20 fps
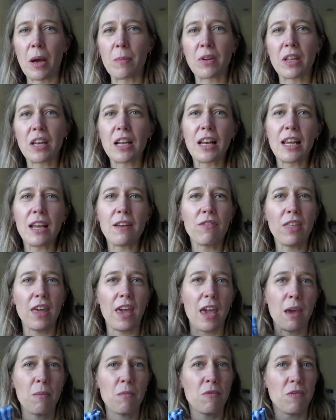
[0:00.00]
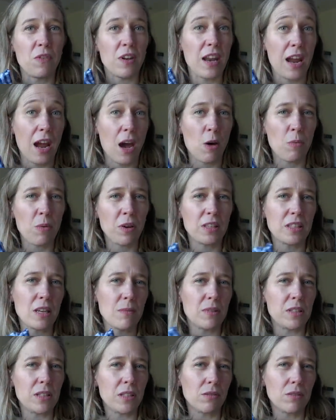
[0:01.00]
I'm gonna leave the hem for now because
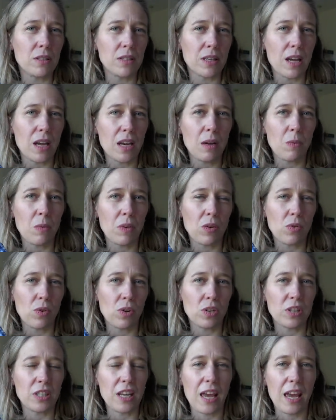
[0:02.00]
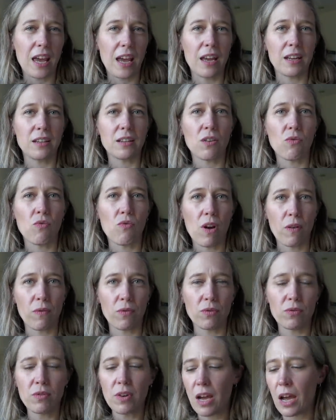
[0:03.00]
I'm still deciding whether or not to add a
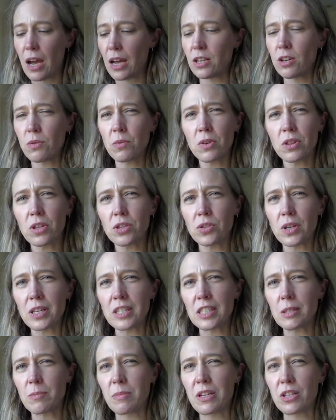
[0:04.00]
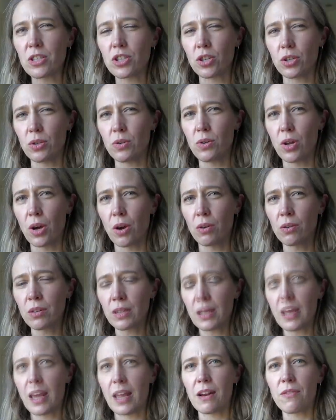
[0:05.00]
ruffle. I don't want the dress to be too long.
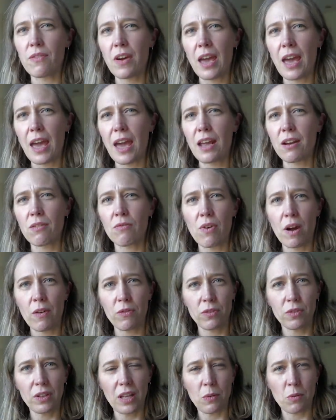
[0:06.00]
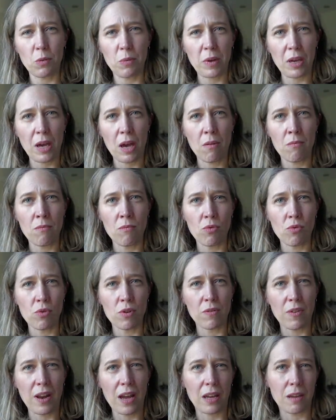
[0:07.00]
And if I add a ruffle, it will become
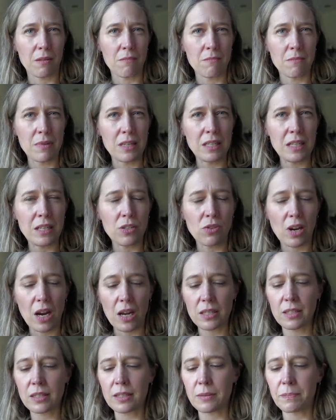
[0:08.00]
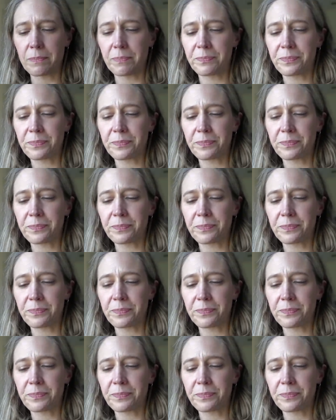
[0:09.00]
more of like a midi dress.